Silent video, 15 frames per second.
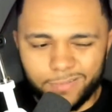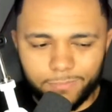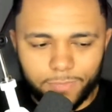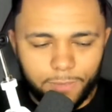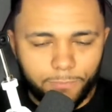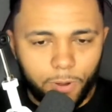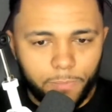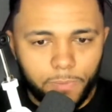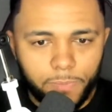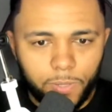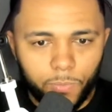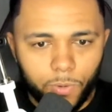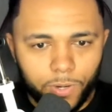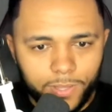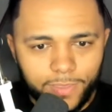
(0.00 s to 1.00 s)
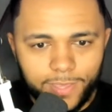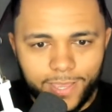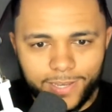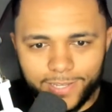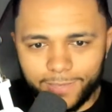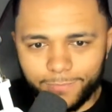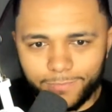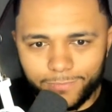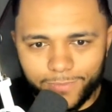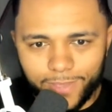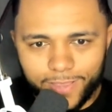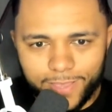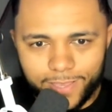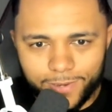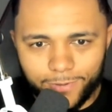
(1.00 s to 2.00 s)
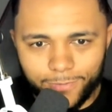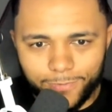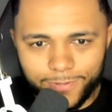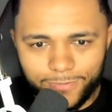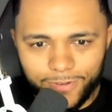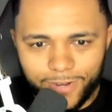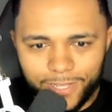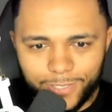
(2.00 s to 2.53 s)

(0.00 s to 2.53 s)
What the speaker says: They're probably won in the end, given the fact that no one's really